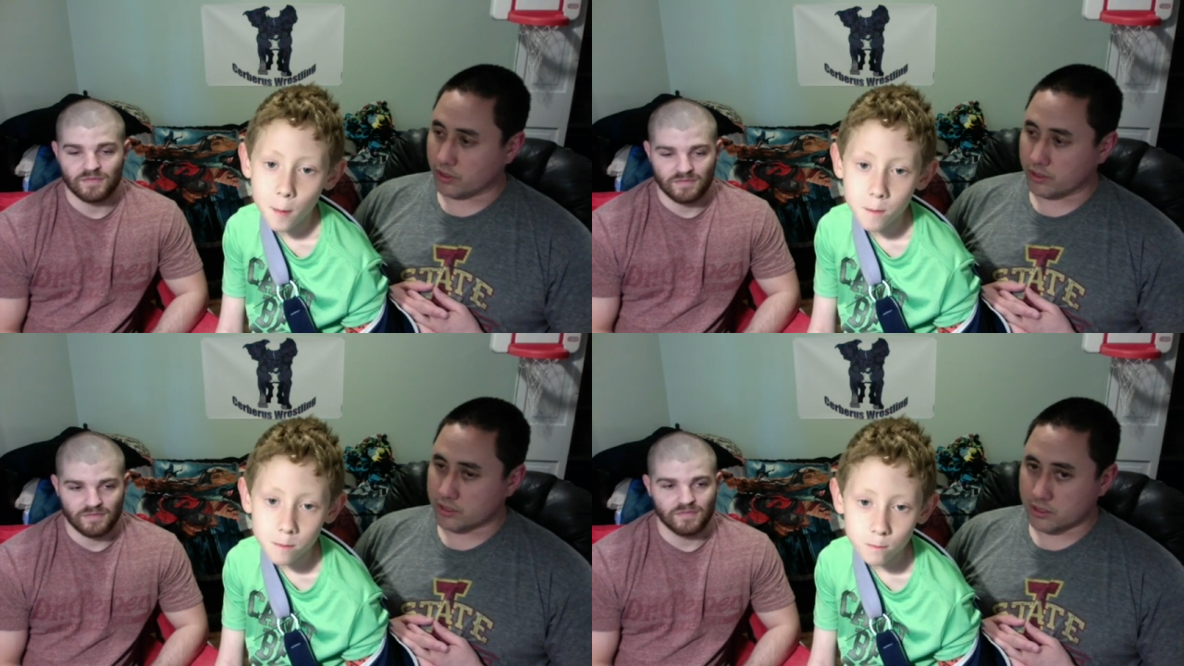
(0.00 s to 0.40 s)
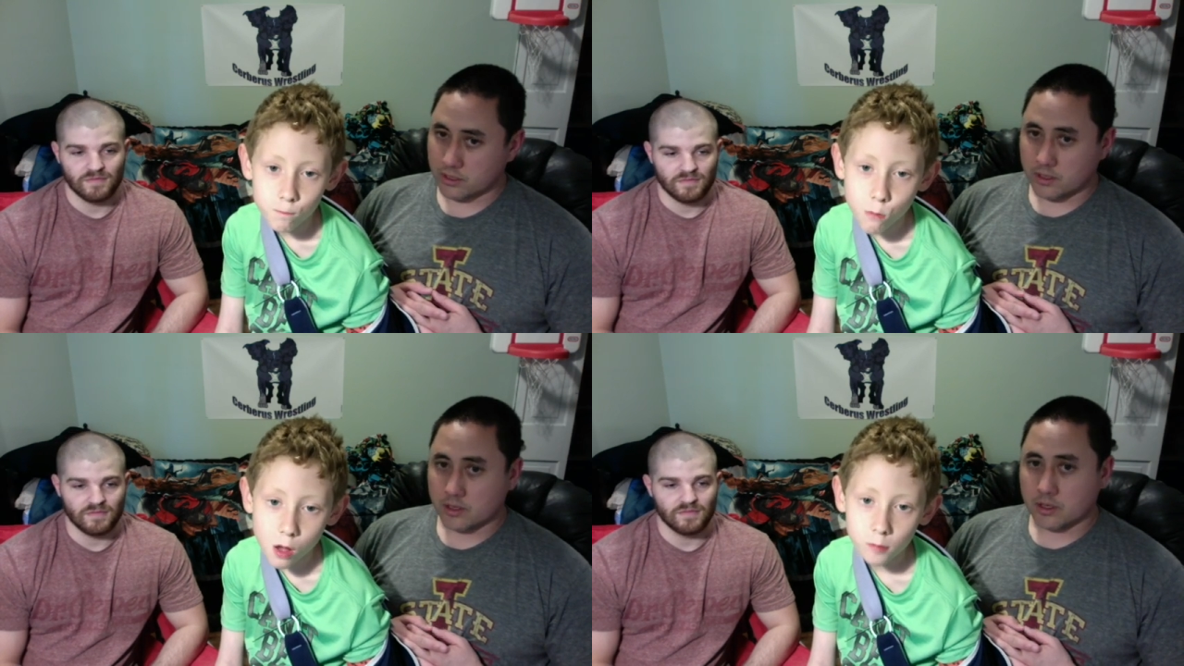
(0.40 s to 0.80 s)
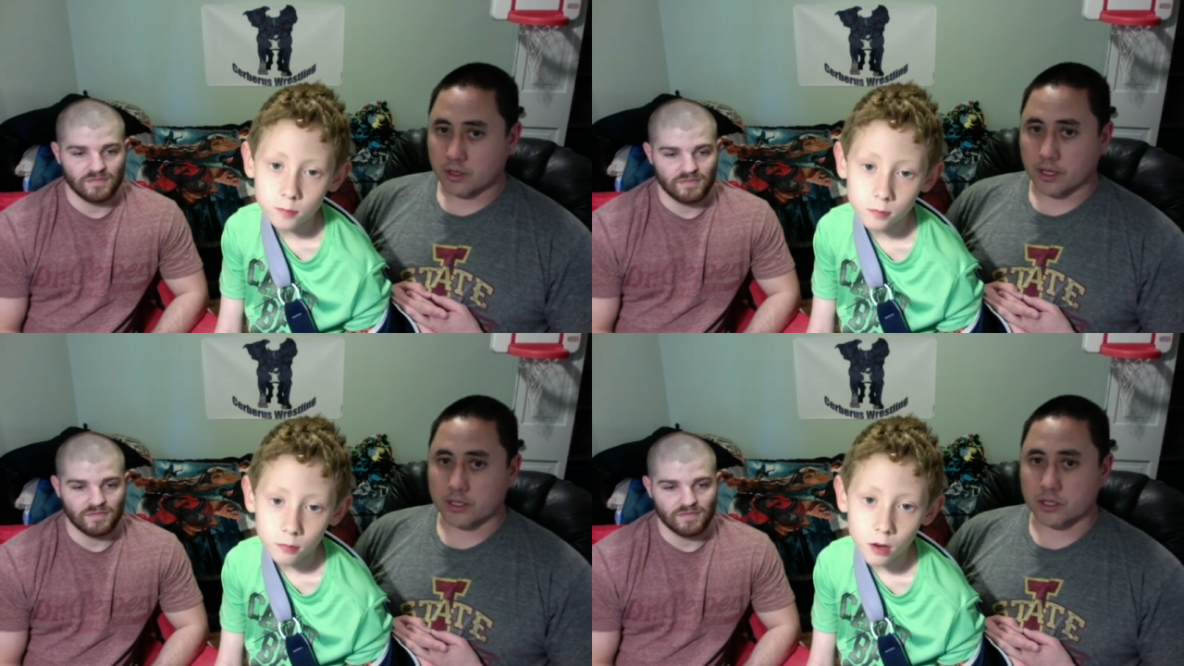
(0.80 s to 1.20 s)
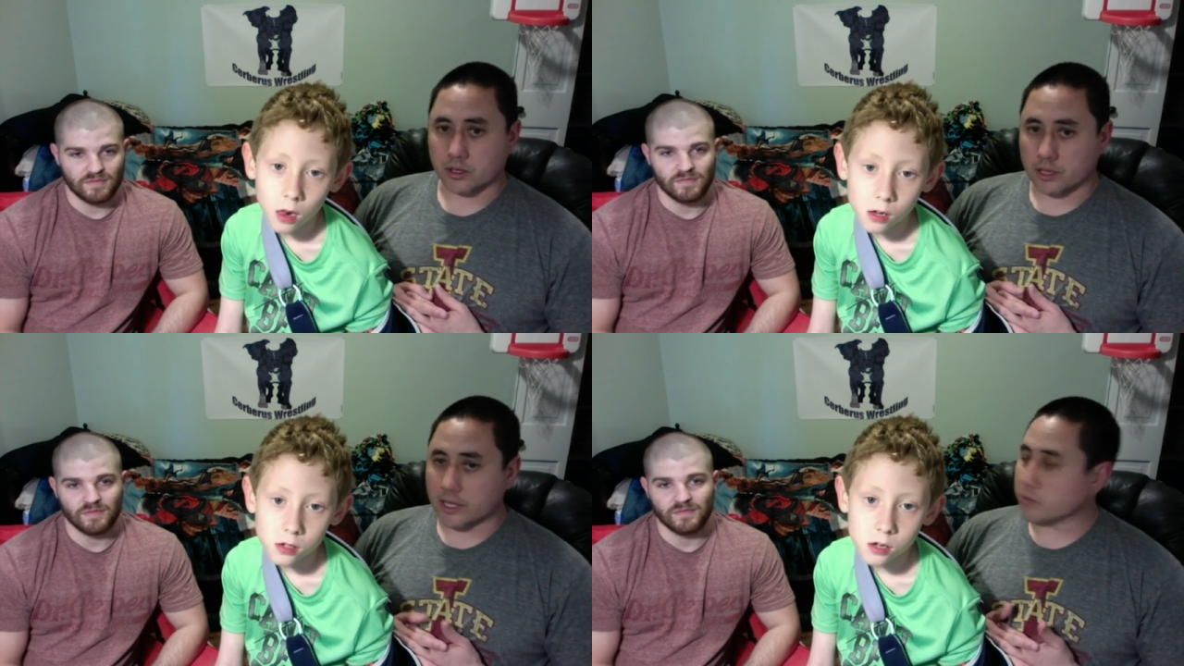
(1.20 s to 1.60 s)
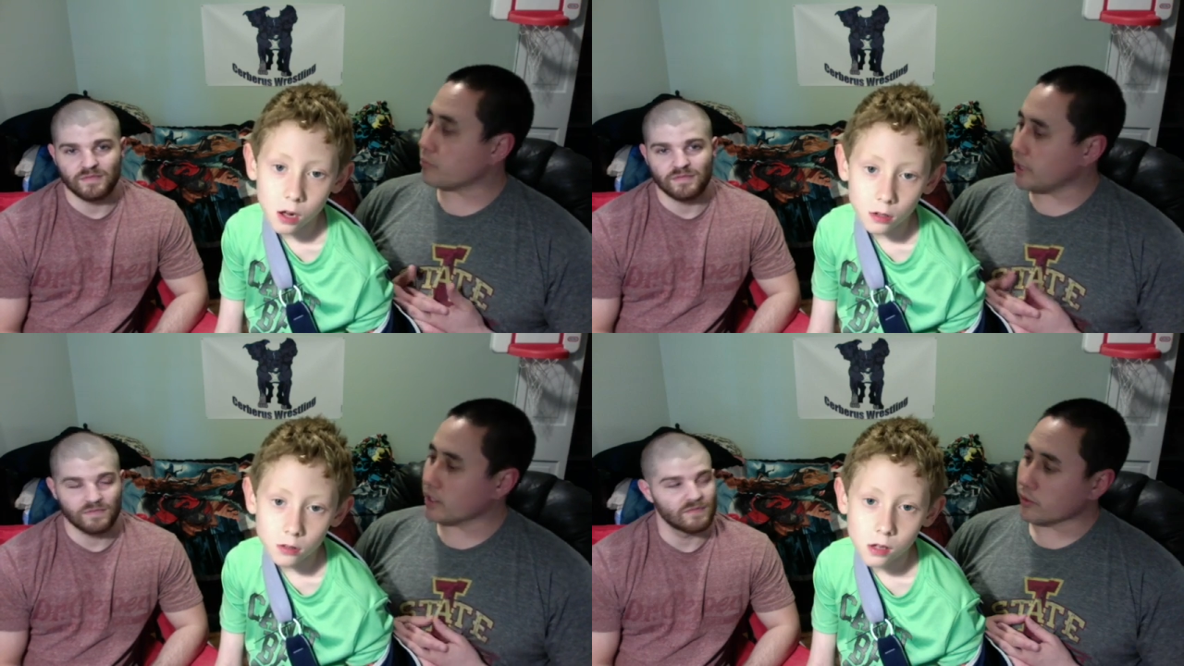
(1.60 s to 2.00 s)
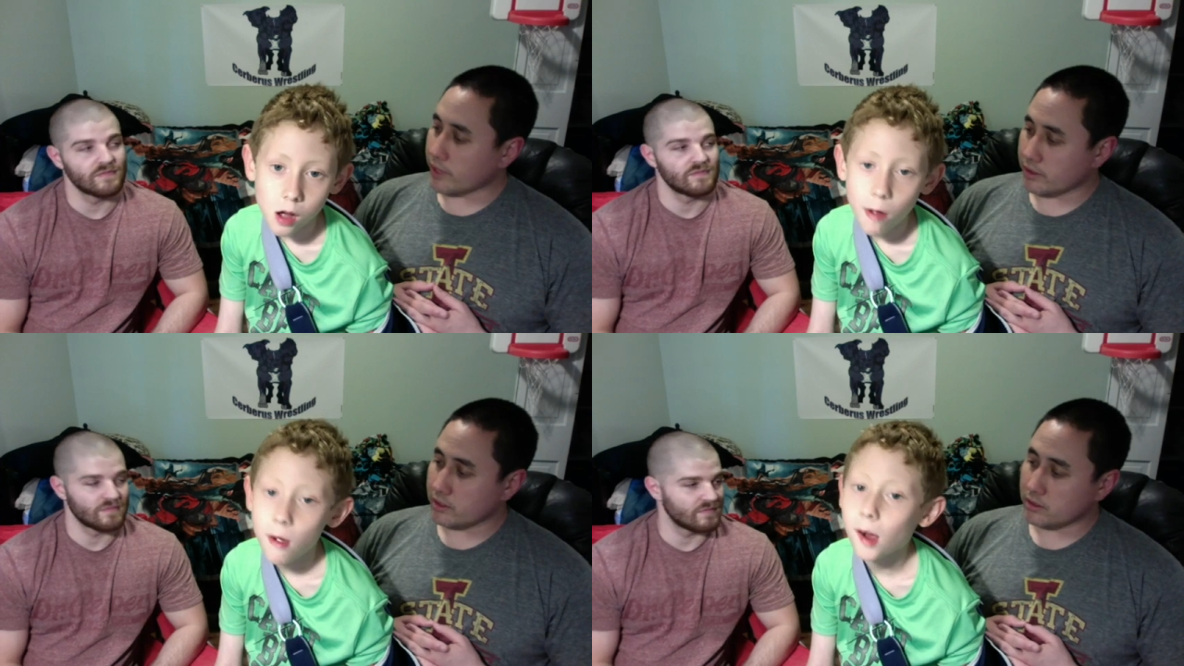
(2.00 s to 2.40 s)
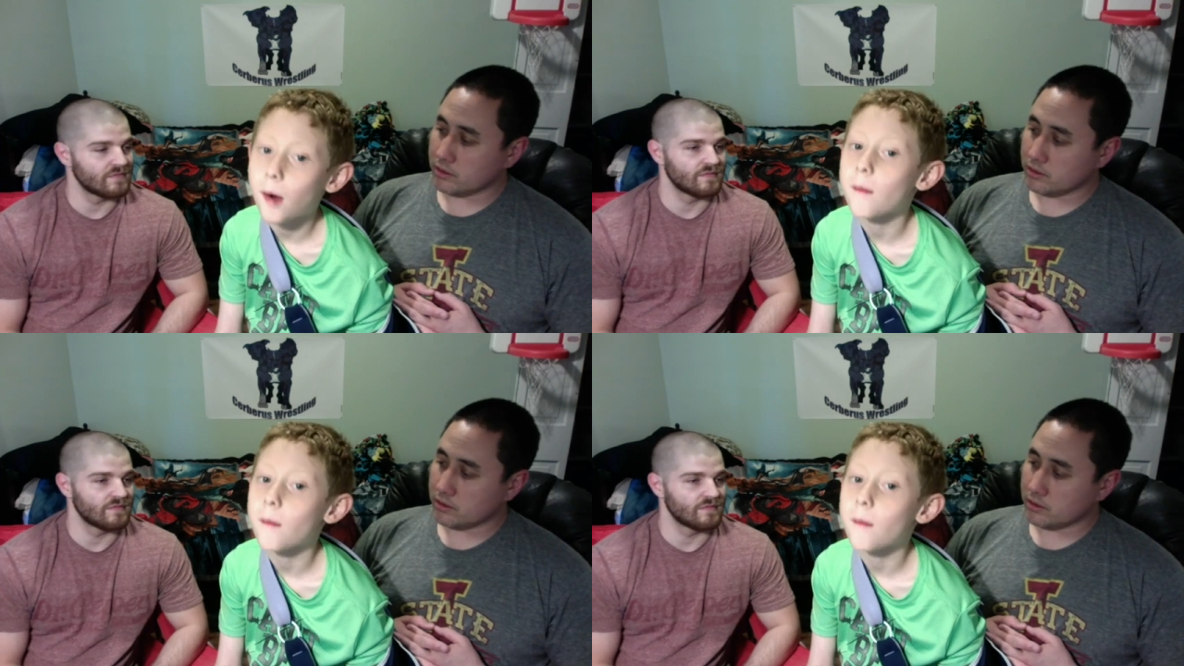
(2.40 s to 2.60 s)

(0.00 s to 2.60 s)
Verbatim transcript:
Speaker 1: with us? Okay, so you like being around it?